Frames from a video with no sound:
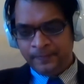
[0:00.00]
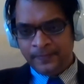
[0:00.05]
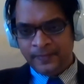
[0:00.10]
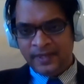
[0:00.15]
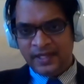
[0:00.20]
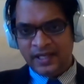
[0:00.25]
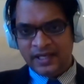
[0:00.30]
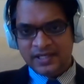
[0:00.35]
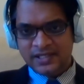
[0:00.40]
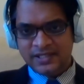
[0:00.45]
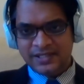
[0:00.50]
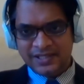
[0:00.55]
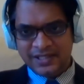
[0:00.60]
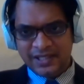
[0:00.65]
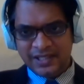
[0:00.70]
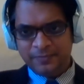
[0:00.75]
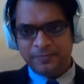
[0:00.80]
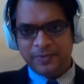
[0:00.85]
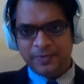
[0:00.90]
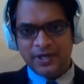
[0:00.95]
they
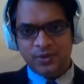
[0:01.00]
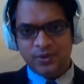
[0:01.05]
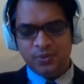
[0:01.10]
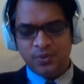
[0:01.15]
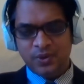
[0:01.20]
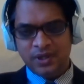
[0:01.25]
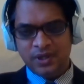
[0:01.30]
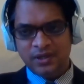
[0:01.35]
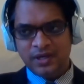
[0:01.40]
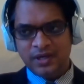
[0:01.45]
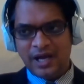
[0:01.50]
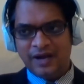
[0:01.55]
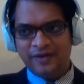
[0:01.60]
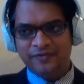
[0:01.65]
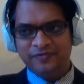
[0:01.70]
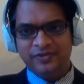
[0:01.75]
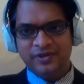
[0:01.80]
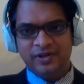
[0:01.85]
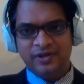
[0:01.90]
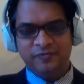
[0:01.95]
sit part one
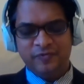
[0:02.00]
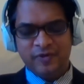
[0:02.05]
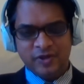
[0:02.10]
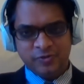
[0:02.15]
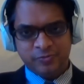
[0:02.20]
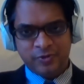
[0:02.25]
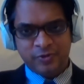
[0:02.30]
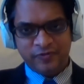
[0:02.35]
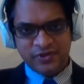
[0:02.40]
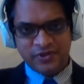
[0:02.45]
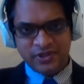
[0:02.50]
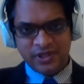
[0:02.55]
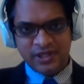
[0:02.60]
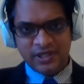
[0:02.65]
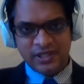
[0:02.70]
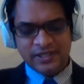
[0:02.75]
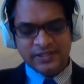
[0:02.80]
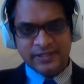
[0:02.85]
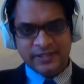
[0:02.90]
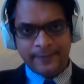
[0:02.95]
after oh. first professional
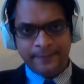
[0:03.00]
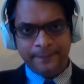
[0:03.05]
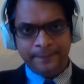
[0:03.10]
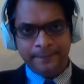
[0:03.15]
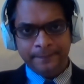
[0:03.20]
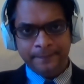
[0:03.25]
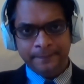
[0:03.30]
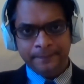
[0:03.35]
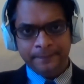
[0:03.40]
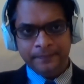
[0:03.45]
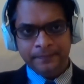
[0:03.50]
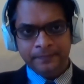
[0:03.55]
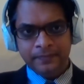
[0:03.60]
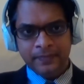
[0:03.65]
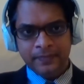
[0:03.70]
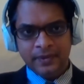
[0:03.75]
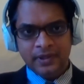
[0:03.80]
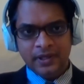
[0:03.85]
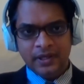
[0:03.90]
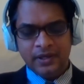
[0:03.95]
exam.
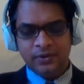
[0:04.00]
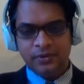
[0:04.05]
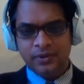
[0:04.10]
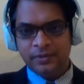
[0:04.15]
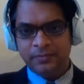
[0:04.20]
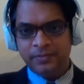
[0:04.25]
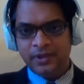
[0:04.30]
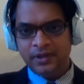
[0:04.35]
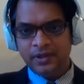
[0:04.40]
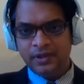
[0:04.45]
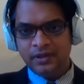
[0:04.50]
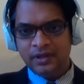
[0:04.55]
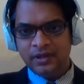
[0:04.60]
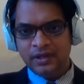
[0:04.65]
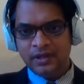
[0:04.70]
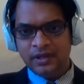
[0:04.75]
Can you hear me?